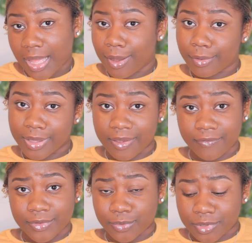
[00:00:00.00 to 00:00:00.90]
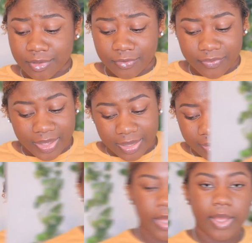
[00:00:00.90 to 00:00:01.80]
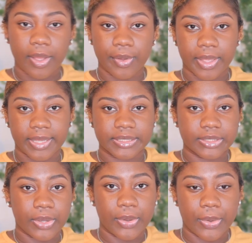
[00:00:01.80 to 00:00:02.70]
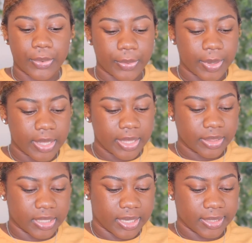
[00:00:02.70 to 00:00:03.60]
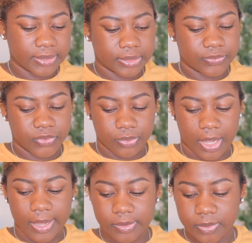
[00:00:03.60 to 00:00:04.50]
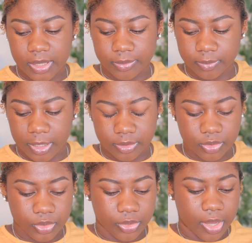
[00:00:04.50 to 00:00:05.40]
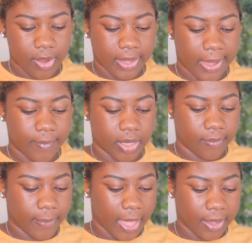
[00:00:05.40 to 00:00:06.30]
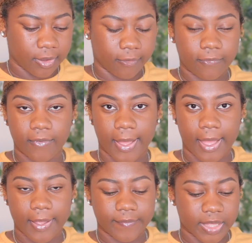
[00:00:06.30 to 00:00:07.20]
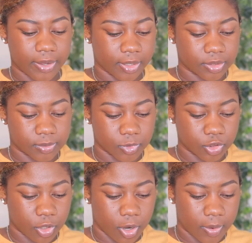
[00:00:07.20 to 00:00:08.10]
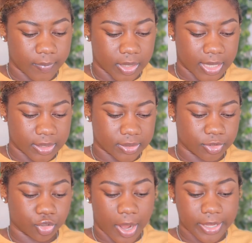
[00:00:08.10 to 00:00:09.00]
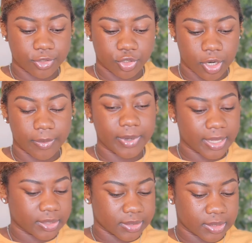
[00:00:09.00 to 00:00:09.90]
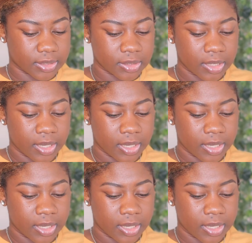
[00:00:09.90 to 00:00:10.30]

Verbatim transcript: I don't care if it's real or fake. Okay, so the next few items I'm about to show y'all came in a pack of five. They are some charm necklace, dragon charm necklaces.